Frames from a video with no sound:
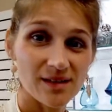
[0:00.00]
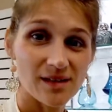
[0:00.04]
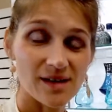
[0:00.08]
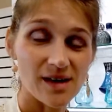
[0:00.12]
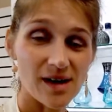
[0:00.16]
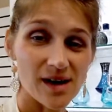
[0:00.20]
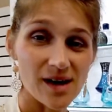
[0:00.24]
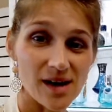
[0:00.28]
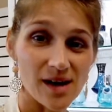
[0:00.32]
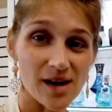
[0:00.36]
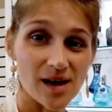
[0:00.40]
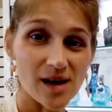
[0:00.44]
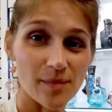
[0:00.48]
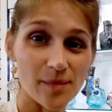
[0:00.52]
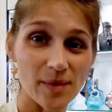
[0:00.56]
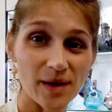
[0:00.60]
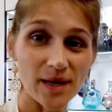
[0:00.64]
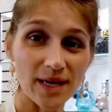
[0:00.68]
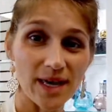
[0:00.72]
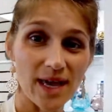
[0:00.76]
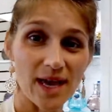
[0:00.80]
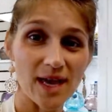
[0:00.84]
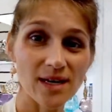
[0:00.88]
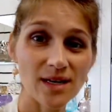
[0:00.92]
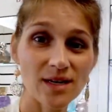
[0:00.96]

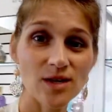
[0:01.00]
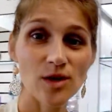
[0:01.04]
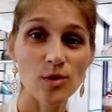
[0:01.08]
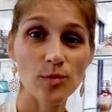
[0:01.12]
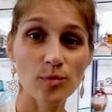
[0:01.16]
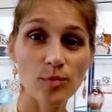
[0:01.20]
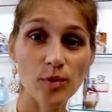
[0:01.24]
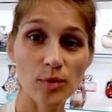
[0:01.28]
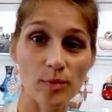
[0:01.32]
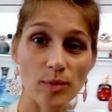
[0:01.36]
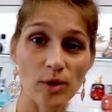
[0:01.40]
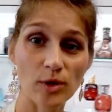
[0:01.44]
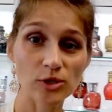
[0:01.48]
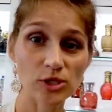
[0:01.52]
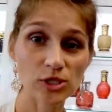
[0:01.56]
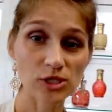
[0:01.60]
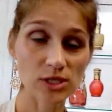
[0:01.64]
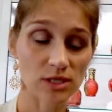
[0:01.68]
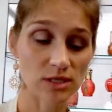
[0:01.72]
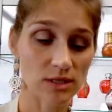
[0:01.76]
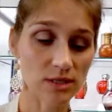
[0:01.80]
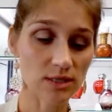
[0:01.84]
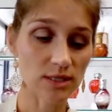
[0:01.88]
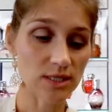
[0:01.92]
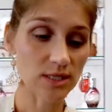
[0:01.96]
Again,
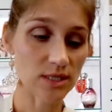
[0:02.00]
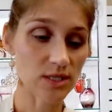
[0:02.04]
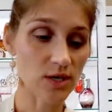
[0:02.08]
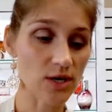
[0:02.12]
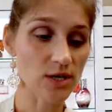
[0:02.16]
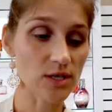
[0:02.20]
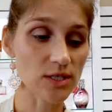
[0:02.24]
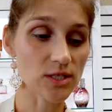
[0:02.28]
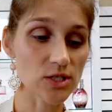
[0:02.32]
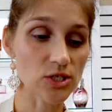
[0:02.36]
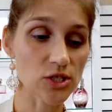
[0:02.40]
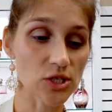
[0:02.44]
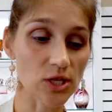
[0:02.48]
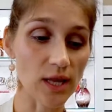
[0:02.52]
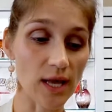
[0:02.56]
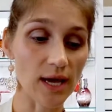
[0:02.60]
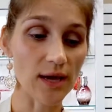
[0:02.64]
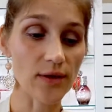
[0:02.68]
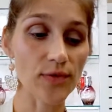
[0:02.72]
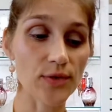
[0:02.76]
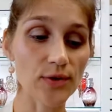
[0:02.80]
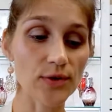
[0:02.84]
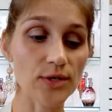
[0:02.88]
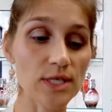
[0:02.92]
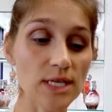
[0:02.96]
promotion starts July
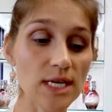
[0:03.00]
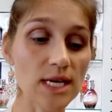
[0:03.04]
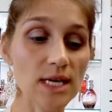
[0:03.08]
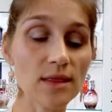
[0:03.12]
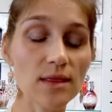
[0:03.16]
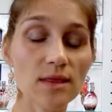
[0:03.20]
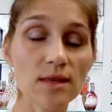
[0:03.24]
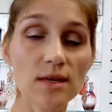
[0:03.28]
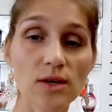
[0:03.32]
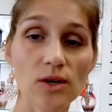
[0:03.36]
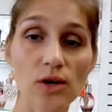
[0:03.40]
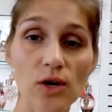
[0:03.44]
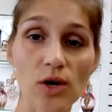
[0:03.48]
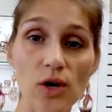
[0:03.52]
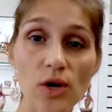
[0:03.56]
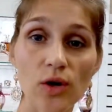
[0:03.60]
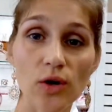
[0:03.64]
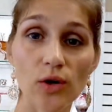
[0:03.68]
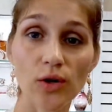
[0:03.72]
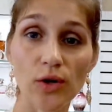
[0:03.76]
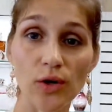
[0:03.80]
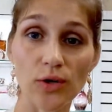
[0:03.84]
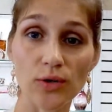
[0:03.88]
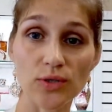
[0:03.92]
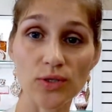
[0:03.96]
13th,
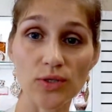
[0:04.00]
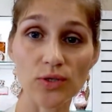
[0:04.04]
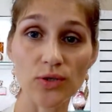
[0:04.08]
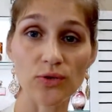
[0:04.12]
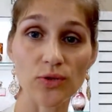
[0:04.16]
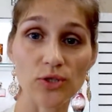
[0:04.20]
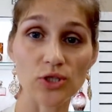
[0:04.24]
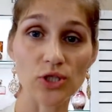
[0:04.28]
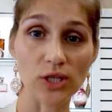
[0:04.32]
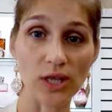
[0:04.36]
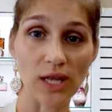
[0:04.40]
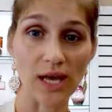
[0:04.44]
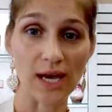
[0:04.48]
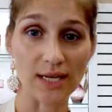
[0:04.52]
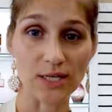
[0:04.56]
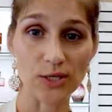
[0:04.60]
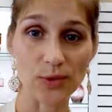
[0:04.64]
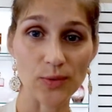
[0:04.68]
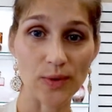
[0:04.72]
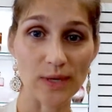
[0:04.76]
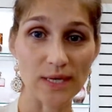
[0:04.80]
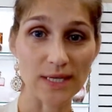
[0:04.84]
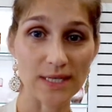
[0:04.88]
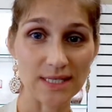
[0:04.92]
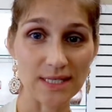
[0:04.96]
goes to July
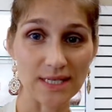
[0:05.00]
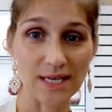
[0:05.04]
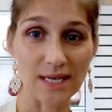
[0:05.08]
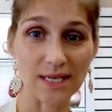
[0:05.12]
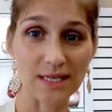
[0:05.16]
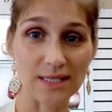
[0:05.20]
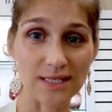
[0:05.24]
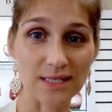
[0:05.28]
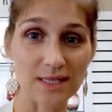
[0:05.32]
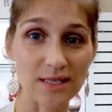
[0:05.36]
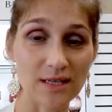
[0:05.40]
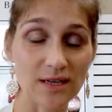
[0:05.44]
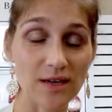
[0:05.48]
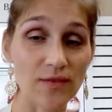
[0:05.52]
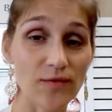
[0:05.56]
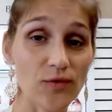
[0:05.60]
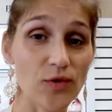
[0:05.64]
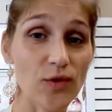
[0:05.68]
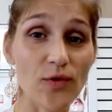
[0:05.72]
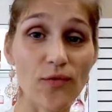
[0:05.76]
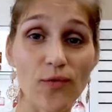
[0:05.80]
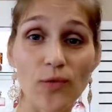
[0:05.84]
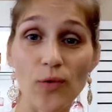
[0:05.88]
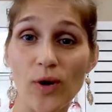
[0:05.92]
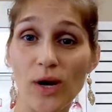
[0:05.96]
26th. If you
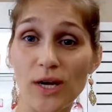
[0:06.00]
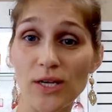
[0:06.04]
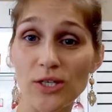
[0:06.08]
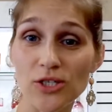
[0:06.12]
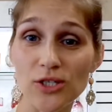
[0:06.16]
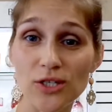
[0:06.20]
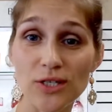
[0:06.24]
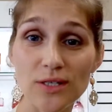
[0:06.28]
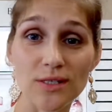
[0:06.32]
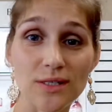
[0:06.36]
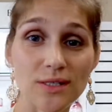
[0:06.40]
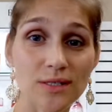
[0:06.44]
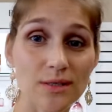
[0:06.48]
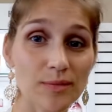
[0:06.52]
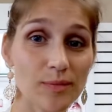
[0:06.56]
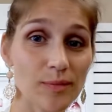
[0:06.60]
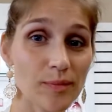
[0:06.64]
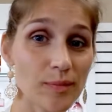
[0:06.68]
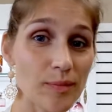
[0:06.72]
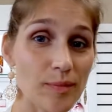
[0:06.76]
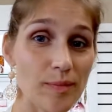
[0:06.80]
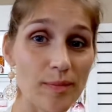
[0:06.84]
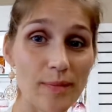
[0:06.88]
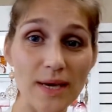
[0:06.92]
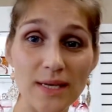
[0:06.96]
have questions,
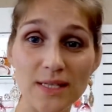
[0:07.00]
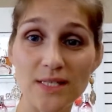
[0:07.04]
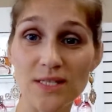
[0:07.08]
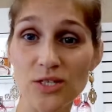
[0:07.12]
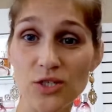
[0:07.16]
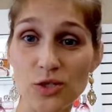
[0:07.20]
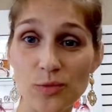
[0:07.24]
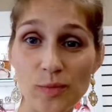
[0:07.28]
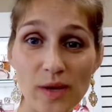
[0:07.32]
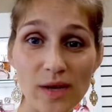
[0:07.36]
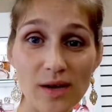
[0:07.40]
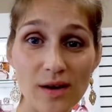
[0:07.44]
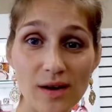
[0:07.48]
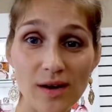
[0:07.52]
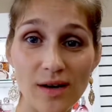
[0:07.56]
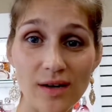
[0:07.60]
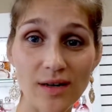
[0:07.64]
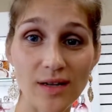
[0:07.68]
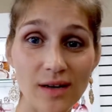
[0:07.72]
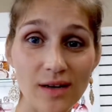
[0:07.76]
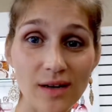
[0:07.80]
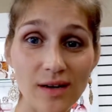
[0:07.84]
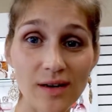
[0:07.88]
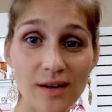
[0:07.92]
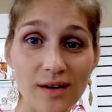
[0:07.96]
message me on
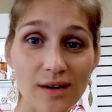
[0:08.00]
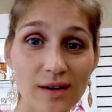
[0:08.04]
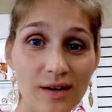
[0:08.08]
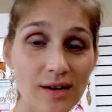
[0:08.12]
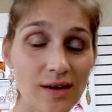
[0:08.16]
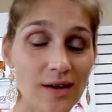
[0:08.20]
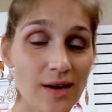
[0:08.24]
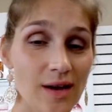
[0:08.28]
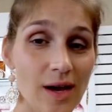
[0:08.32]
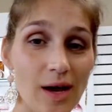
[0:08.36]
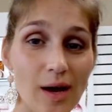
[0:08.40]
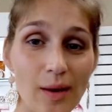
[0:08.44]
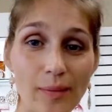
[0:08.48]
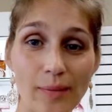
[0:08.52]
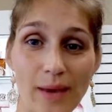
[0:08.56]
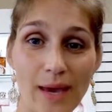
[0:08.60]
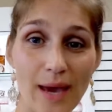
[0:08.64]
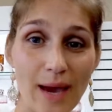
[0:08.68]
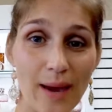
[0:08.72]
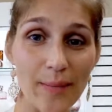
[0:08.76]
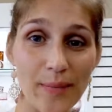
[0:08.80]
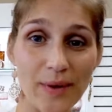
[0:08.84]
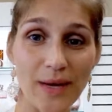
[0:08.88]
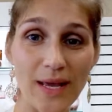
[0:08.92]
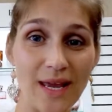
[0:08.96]
here. I'll be
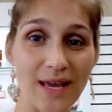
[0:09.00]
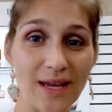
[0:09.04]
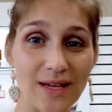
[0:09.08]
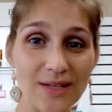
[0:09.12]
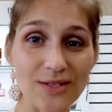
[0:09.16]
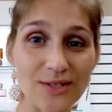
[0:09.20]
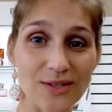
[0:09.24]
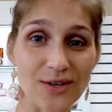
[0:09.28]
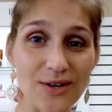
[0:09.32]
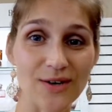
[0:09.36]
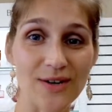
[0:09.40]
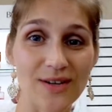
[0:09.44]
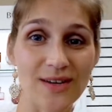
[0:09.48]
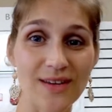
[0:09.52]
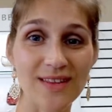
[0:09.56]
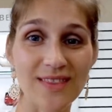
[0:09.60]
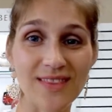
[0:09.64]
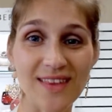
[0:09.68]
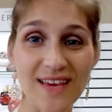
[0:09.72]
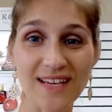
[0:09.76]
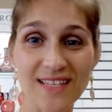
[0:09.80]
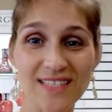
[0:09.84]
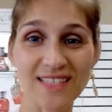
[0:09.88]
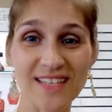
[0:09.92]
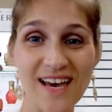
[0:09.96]
happy to answer.
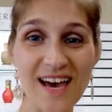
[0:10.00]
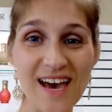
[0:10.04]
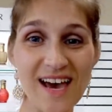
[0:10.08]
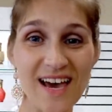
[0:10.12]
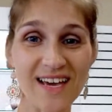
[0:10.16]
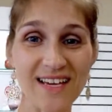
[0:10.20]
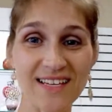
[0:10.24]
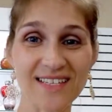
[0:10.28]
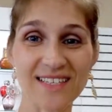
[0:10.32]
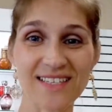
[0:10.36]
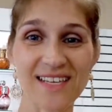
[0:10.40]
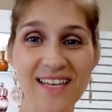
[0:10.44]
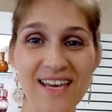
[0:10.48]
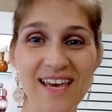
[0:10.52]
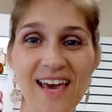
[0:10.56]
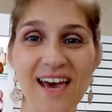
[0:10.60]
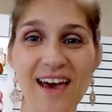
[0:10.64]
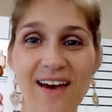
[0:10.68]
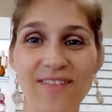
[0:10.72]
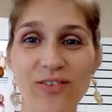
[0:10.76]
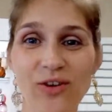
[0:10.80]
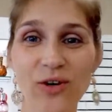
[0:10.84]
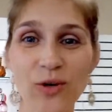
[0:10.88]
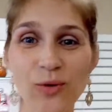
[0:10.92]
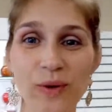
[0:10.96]
Thanks, guys.
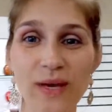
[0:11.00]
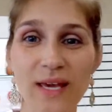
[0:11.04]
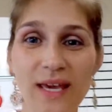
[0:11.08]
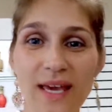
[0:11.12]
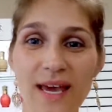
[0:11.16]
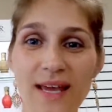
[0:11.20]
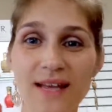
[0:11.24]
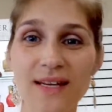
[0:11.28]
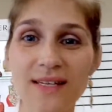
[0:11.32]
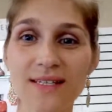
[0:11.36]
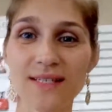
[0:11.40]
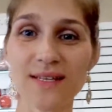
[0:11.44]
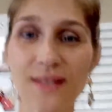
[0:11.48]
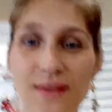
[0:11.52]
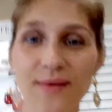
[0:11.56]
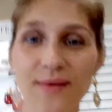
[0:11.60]
Have a good weekend.